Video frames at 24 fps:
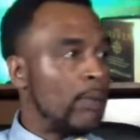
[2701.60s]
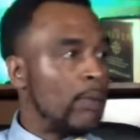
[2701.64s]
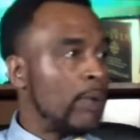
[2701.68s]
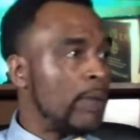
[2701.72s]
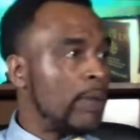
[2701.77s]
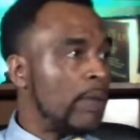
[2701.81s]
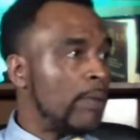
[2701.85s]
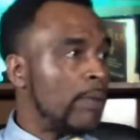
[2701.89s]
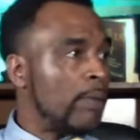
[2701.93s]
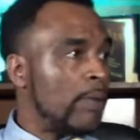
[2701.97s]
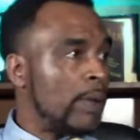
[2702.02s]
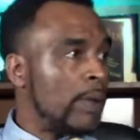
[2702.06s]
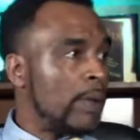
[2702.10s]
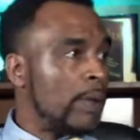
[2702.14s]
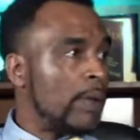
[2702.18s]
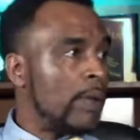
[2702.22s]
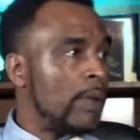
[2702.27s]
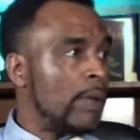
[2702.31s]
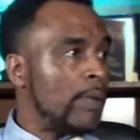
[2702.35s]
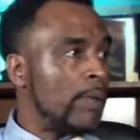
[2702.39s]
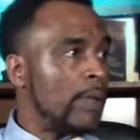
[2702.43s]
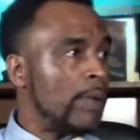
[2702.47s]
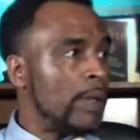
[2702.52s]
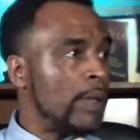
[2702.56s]
with
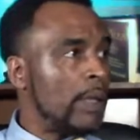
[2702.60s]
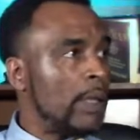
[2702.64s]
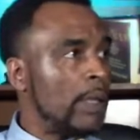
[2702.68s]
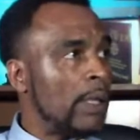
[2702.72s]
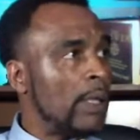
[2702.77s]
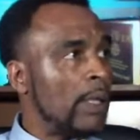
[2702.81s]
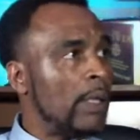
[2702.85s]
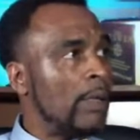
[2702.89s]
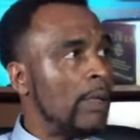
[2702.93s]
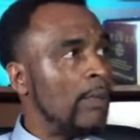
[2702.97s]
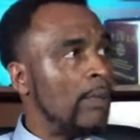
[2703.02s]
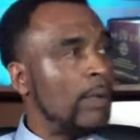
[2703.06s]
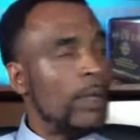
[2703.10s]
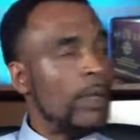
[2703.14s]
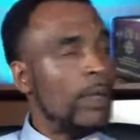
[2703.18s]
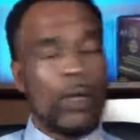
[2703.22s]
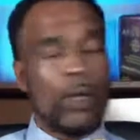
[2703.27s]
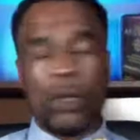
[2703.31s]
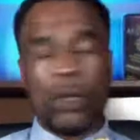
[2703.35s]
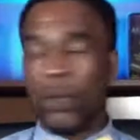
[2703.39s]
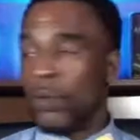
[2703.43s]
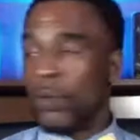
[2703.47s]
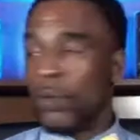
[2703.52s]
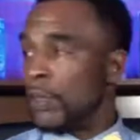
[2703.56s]
a
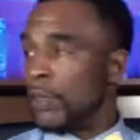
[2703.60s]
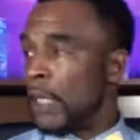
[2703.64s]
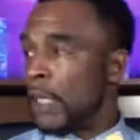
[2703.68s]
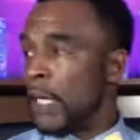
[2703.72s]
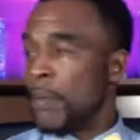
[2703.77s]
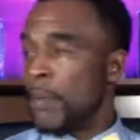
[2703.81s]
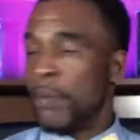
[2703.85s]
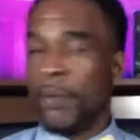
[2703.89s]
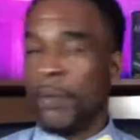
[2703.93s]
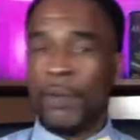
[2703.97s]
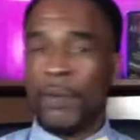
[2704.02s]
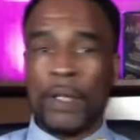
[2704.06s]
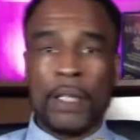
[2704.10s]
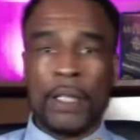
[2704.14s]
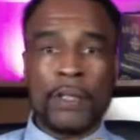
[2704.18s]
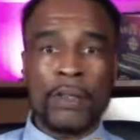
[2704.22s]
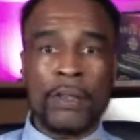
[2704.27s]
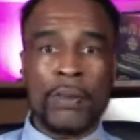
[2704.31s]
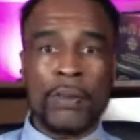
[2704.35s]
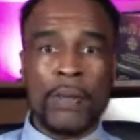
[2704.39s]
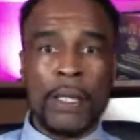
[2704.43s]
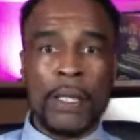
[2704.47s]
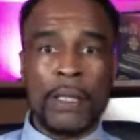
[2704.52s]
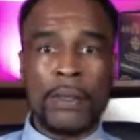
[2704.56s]
whole table of
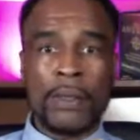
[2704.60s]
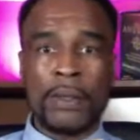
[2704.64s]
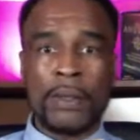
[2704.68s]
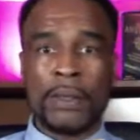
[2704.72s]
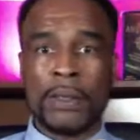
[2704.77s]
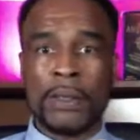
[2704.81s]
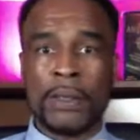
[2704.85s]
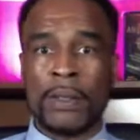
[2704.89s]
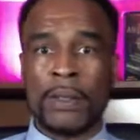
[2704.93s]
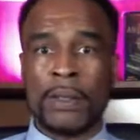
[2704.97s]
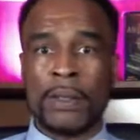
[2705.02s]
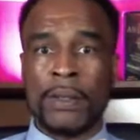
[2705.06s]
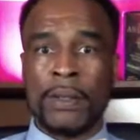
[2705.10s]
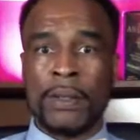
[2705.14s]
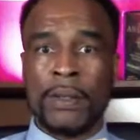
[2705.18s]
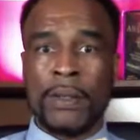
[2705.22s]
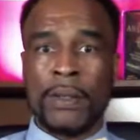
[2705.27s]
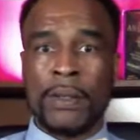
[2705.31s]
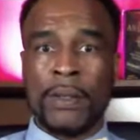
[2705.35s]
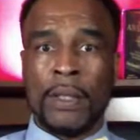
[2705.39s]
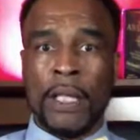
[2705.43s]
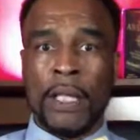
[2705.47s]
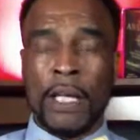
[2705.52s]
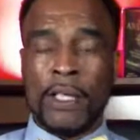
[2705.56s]
underwriters.
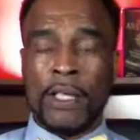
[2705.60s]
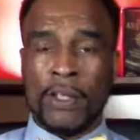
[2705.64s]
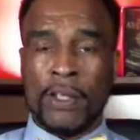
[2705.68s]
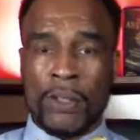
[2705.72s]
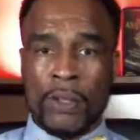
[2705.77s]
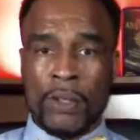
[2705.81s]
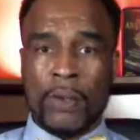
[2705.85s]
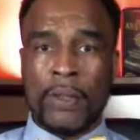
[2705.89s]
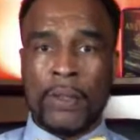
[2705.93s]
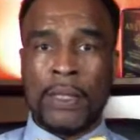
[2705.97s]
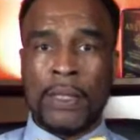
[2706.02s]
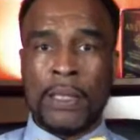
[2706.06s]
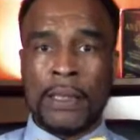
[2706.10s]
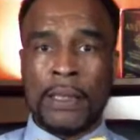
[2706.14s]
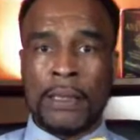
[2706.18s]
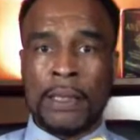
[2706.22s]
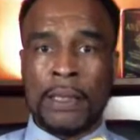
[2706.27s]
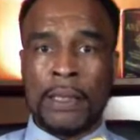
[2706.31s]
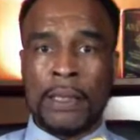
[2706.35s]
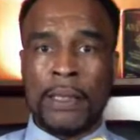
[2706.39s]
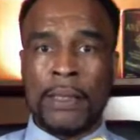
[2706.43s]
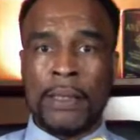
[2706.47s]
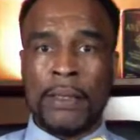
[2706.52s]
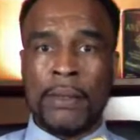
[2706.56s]
And you know what they
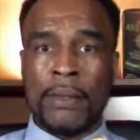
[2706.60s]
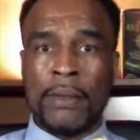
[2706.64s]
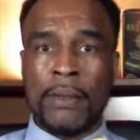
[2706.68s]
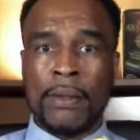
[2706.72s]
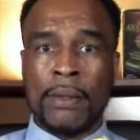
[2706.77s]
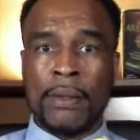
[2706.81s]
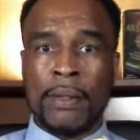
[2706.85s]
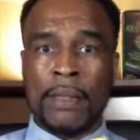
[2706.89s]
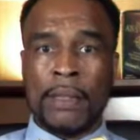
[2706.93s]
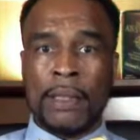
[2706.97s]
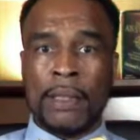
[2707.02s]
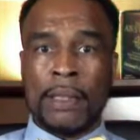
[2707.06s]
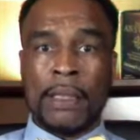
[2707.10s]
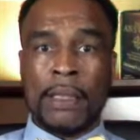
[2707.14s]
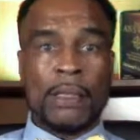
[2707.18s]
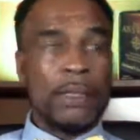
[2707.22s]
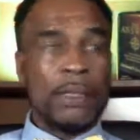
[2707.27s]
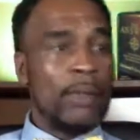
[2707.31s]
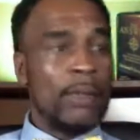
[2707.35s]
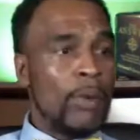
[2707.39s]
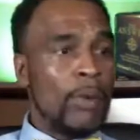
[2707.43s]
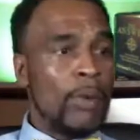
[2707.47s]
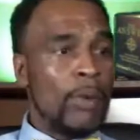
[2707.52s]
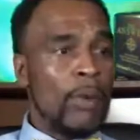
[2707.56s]
said? They
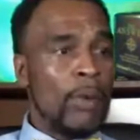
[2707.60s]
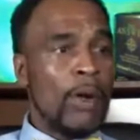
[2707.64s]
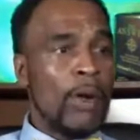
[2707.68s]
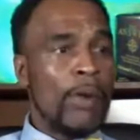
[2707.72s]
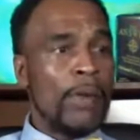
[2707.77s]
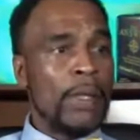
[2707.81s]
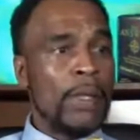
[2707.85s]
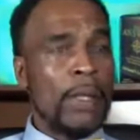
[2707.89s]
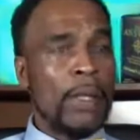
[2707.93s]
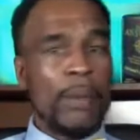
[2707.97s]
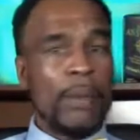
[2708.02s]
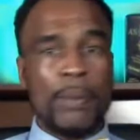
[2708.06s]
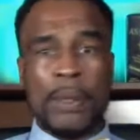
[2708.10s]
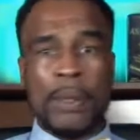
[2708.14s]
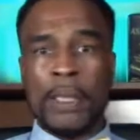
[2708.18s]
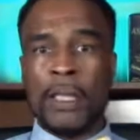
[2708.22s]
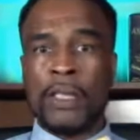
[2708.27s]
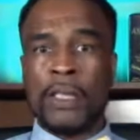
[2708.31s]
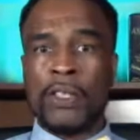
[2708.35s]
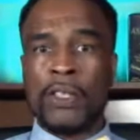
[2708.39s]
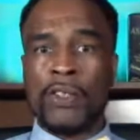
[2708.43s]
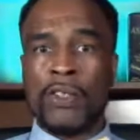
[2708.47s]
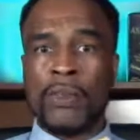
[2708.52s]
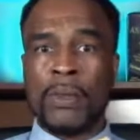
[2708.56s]
said, well, Marvin, I'll be
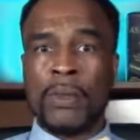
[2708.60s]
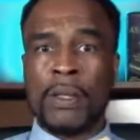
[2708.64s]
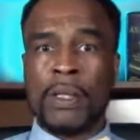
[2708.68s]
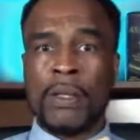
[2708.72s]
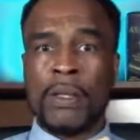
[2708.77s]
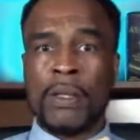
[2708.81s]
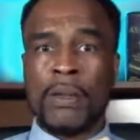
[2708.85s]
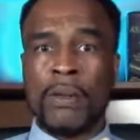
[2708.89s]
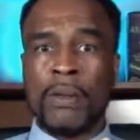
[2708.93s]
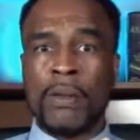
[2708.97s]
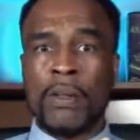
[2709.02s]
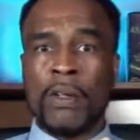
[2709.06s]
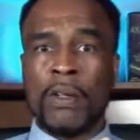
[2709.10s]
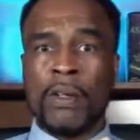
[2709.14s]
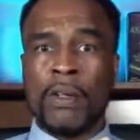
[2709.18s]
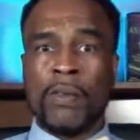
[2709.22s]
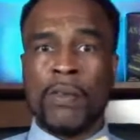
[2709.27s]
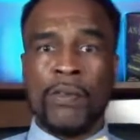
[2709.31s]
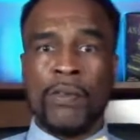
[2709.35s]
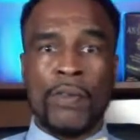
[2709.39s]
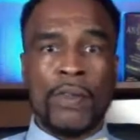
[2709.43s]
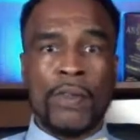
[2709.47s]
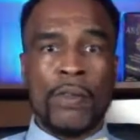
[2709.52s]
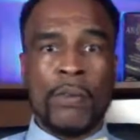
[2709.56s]
honest with you.
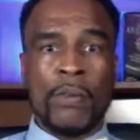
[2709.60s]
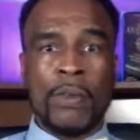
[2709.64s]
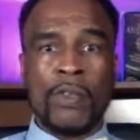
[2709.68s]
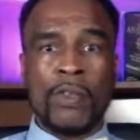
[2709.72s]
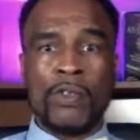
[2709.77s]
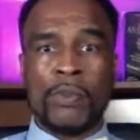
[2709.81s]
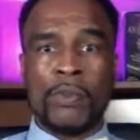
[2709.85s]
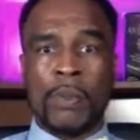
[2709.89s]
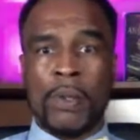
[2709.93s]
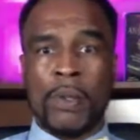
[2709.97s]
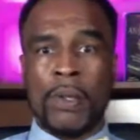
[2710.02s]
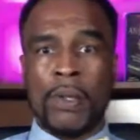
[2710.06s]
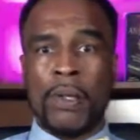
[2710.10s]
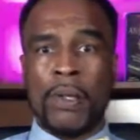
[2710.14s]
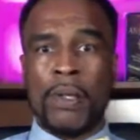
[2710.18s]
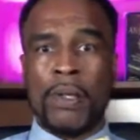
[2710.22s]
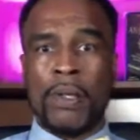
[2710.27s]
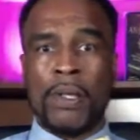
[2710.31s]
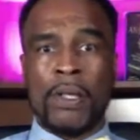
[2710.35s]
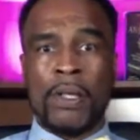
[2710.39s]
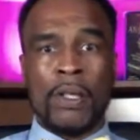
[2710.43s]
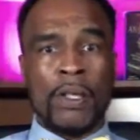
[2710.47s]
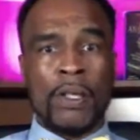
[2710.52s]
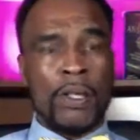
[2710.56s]
For the most
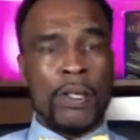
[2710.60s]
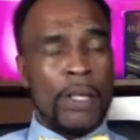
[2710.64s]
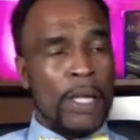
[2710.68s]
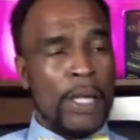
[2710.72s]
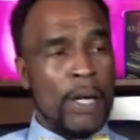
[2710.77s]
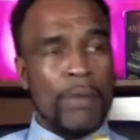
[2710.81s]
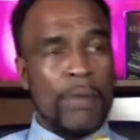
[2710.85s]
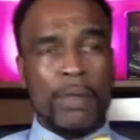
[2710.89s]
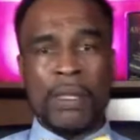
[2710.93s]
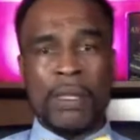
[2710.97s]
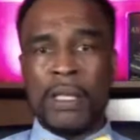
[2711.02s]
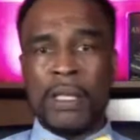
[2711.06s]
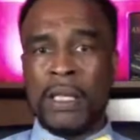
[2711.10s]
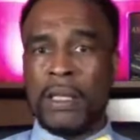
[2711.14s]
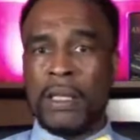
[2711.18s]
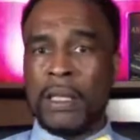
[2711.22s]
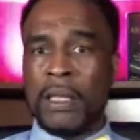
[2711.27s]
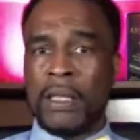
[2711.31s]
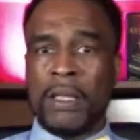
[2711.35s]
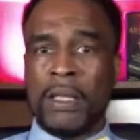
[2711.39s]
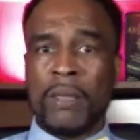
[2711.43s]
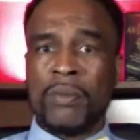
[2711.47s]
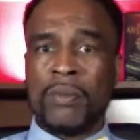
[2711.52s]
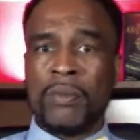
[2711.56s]
part, everything
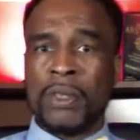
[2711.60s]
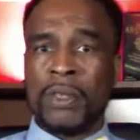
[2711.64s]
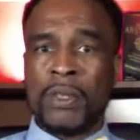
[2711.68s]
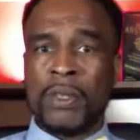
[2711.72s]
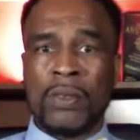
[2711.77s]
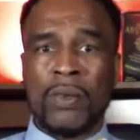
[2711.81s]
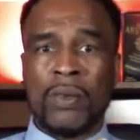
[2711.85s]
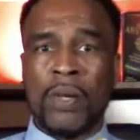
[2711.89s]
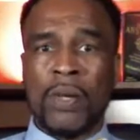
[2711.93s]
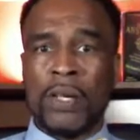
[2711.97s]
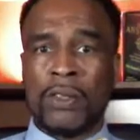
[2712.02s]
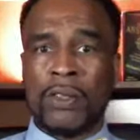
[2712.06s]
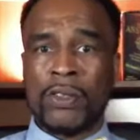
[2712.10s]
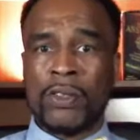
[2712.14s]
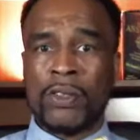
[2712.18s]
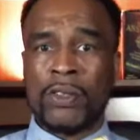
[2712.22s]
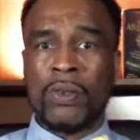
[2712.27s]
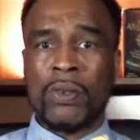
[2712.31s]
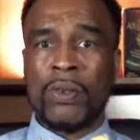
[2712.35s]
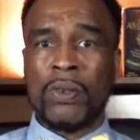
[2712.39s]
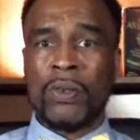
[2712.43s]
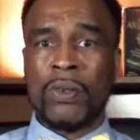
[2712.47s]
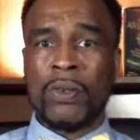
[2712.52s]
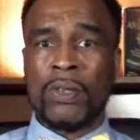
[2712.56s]
that comes into our
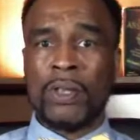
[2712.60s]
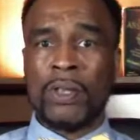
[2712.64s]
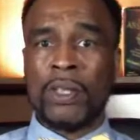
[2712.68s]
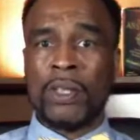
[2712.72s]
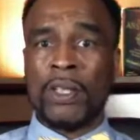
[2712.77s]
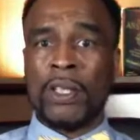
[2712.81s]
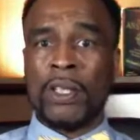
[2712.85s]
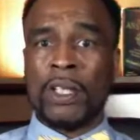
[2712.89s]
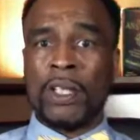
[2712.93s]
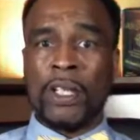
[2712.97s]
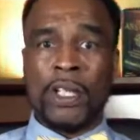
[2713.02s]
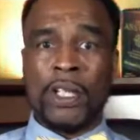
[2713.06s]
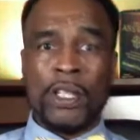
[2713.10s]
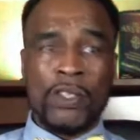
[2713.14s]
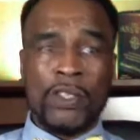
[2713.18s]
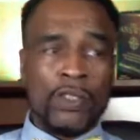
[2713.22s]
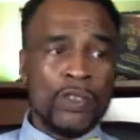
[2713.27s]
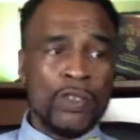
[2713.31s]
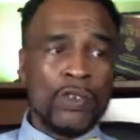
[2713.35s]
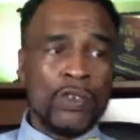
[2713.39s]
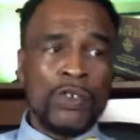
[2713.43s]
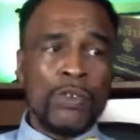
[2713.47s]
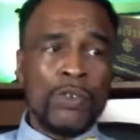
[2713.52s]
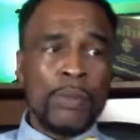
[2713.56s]
stores has
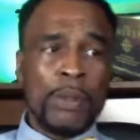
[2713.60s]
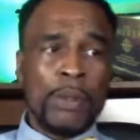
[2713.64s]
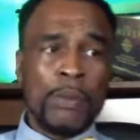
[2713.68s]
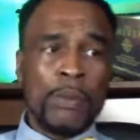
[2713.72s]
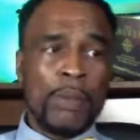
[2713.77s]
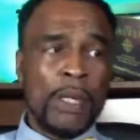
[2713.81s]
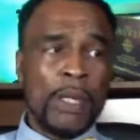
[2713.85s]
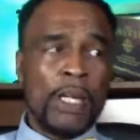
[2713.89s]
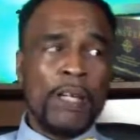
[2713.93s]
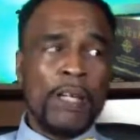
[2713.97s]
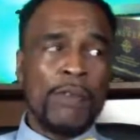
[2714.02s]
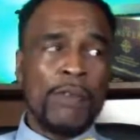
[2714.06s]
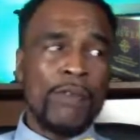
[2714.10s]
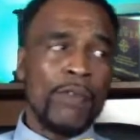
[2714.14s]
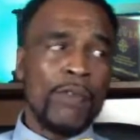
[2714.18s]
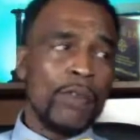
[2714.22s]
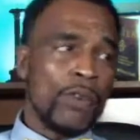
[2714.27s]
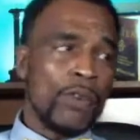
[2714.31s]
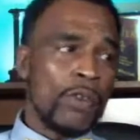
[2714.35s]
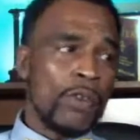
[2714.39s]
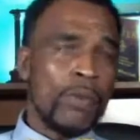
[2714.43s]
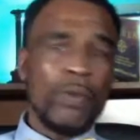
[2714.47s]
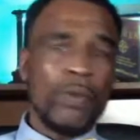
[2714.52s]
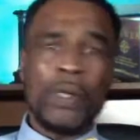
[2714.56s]
usually been paid
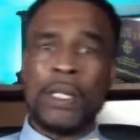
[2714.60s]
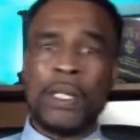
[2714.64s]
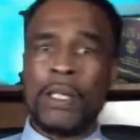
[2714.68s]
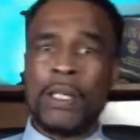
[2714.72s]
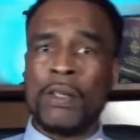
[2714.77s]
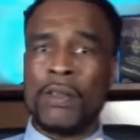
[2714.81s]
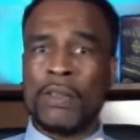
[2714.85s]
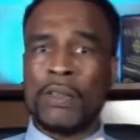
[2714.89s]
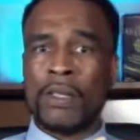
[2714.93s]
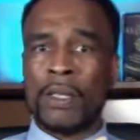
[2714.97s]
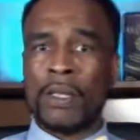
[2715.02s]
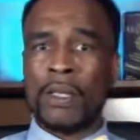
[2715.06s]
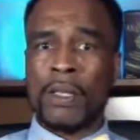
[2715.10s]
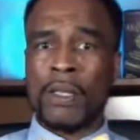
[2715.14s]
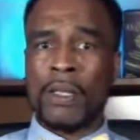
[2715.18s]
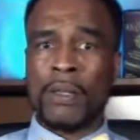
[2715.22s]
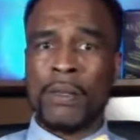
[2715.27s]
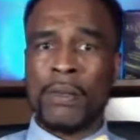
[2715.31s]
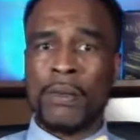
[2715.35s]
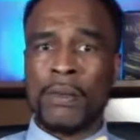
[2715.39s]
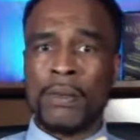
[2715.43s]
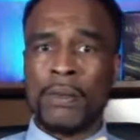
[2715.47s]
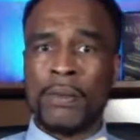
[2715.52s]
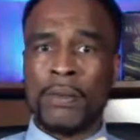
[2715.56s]
for 3 years
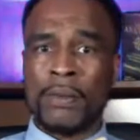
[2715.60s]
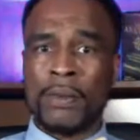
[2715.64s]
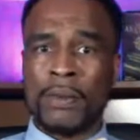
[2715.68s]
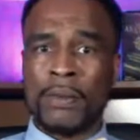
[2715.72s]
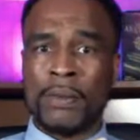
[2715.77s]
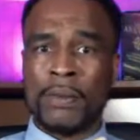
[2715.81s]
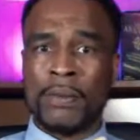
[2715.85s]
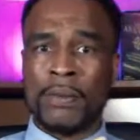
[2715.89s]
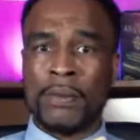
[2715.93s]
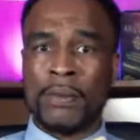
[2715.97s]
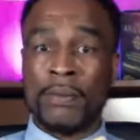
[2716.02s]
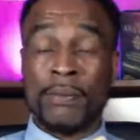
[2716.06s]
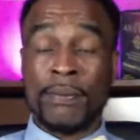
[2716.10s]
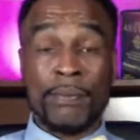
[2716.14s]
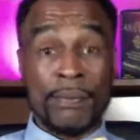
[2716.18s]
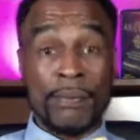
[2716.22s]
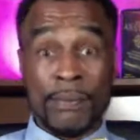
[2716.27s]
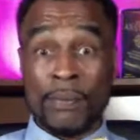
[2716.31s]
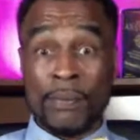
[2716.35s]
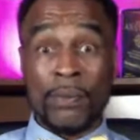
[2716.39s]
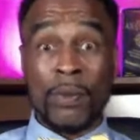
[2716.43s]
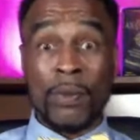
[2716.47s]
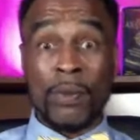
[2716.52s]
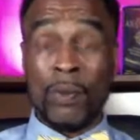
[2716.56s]
ago.
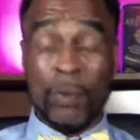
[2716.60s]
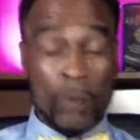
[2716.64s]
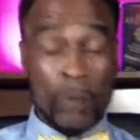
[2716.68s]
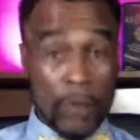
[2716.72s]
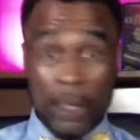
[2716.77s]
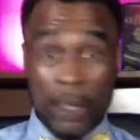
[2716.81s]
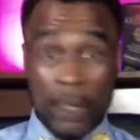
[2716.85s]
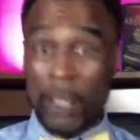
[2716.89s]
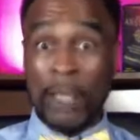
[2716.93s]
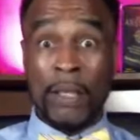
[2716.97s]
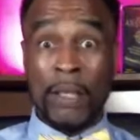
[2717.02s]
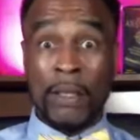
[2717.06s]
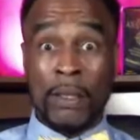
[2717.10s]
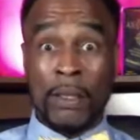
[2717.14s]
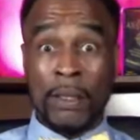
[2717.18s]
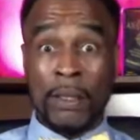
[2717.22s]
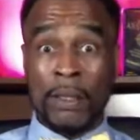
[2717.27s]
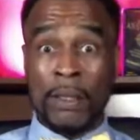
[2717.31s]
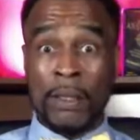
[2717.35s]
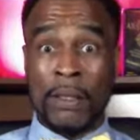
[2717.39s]
What?